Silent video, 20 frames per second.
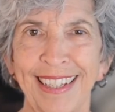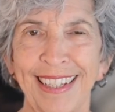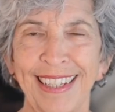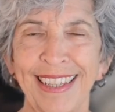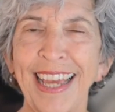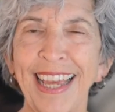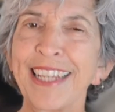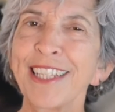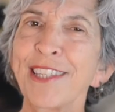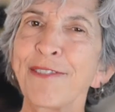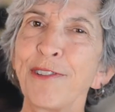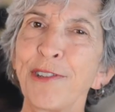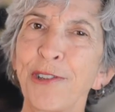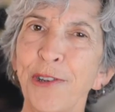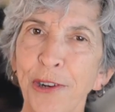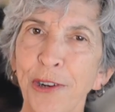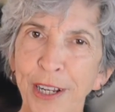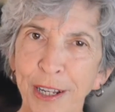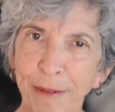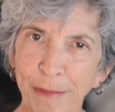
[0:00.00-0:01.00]
Thanks for
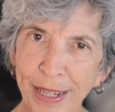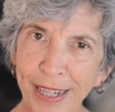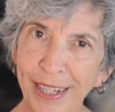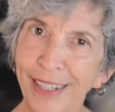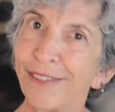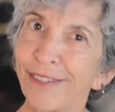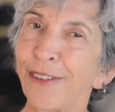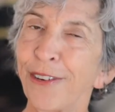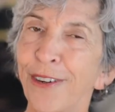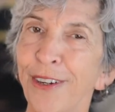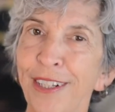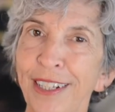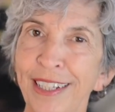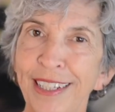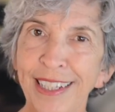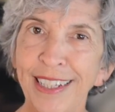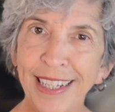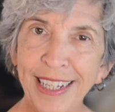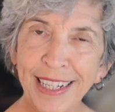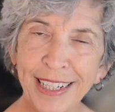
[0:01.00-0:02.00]
joining me for a
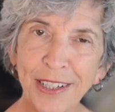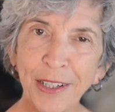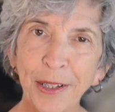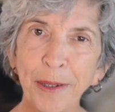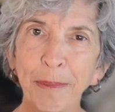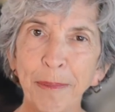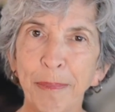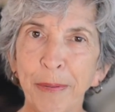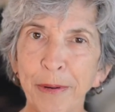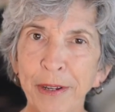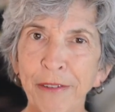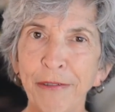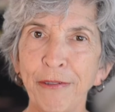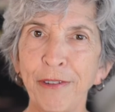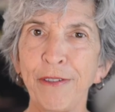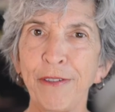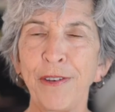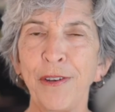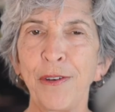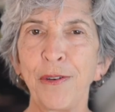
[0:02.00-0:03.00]
little brief
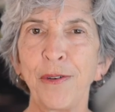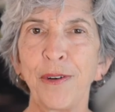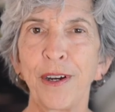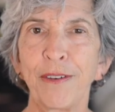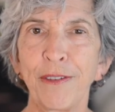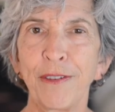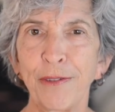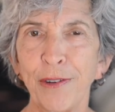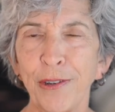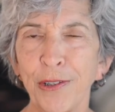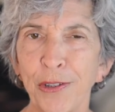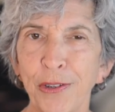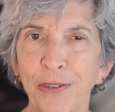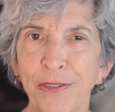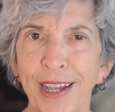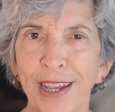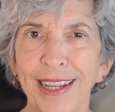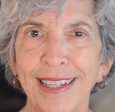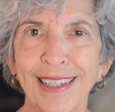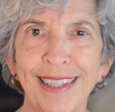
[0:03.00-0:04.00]
review of the virtue
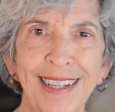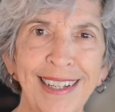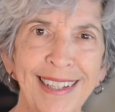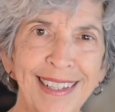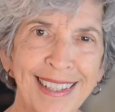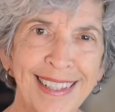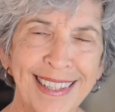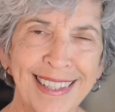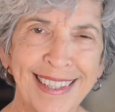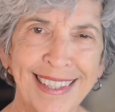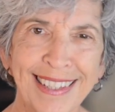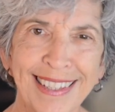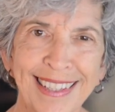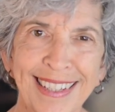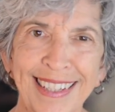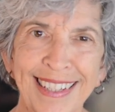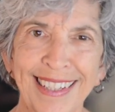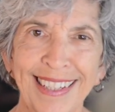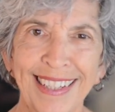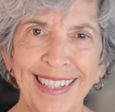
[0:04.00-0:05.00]
of excellence.
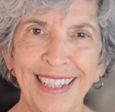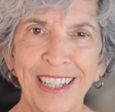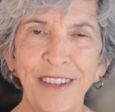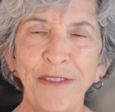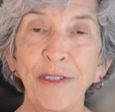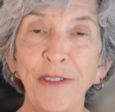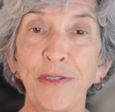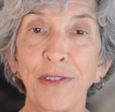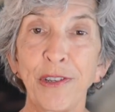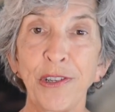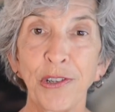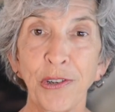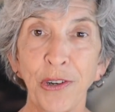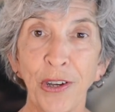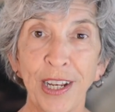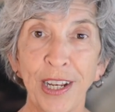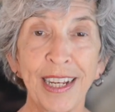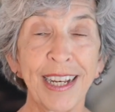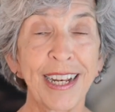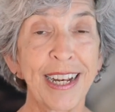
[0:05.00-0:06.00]
If you've
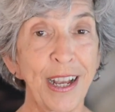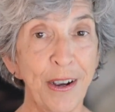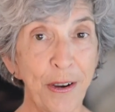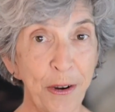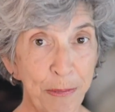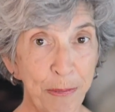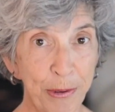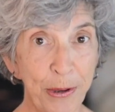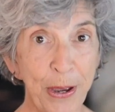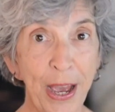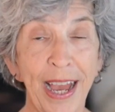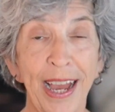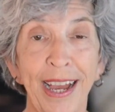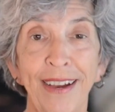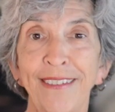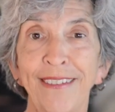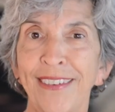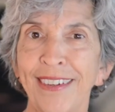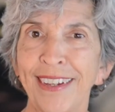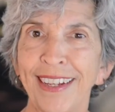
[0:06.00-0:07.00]
enjoyed it, and I hope you
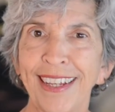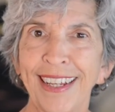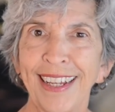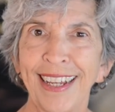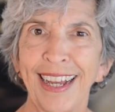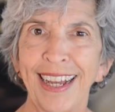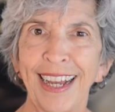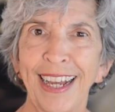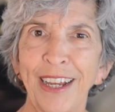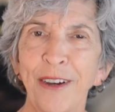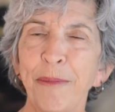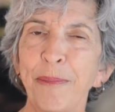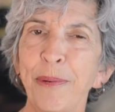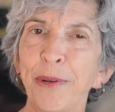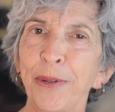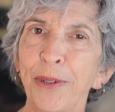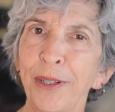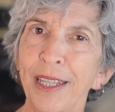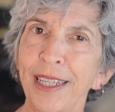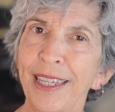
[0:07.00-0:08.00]
have, I hope
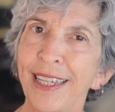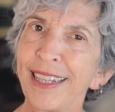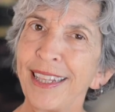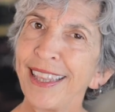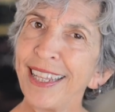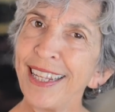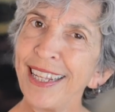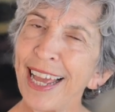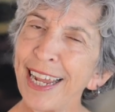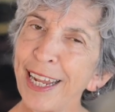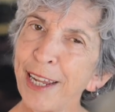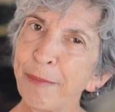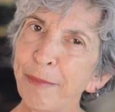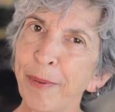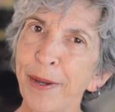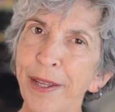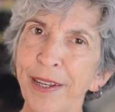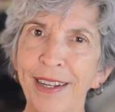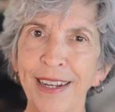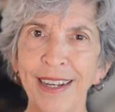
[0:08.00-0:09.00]
you'll hit the like
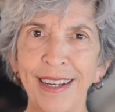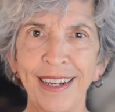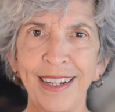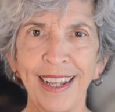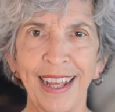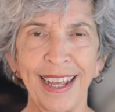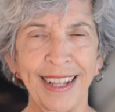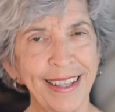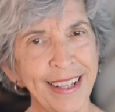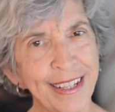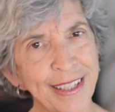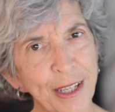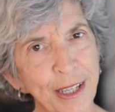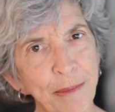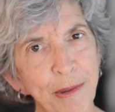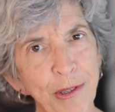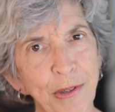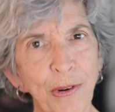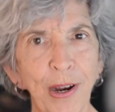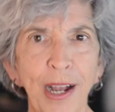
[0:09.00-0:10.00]
button and the
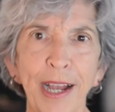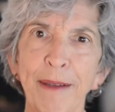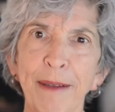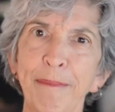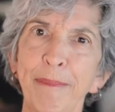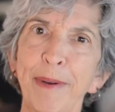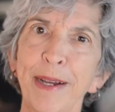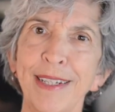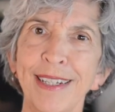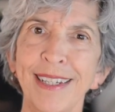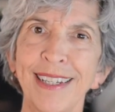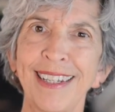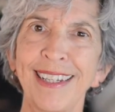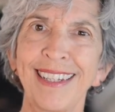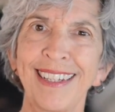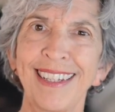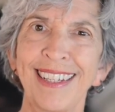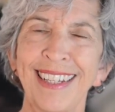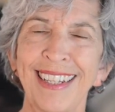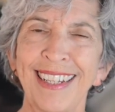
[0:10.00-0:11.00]
subscribe
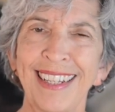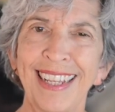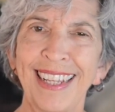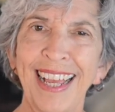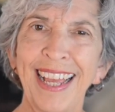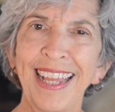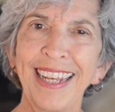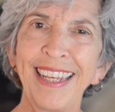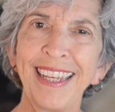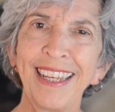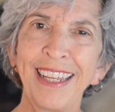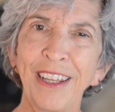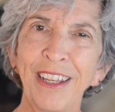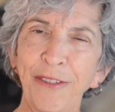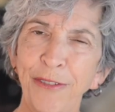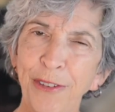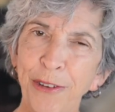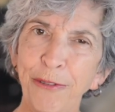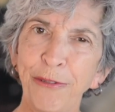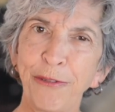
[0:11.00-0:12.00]
button. And
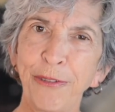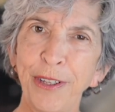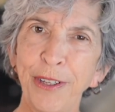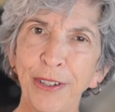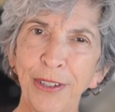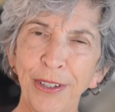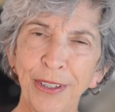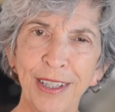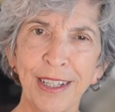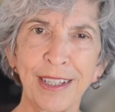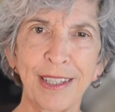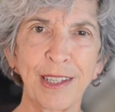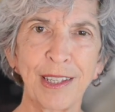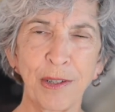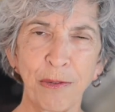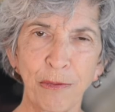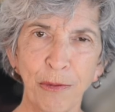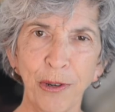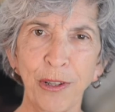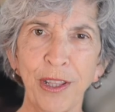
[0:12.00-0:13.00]
if you feel this is
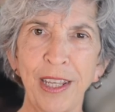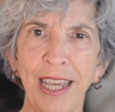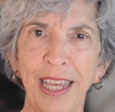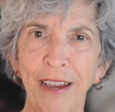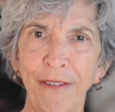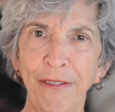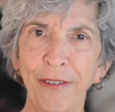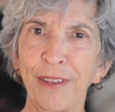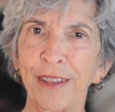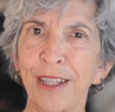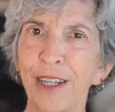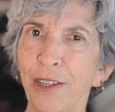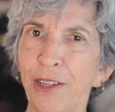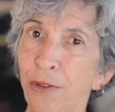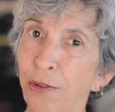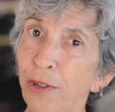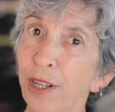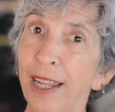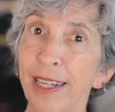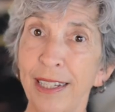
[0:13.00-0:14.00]
a worthy effort that
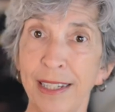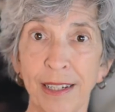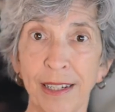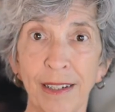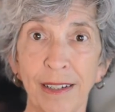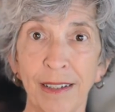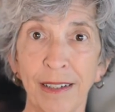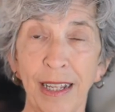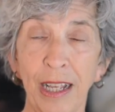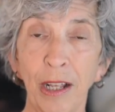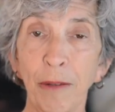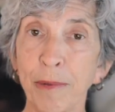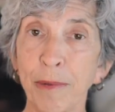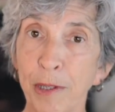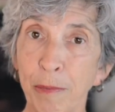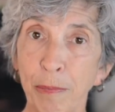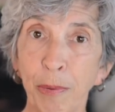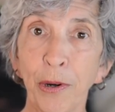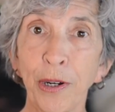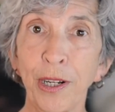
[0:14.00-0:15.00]
you'd like to help
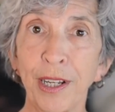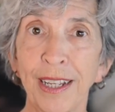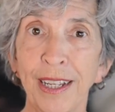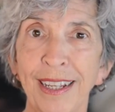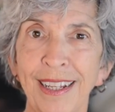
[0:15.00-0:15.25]
support,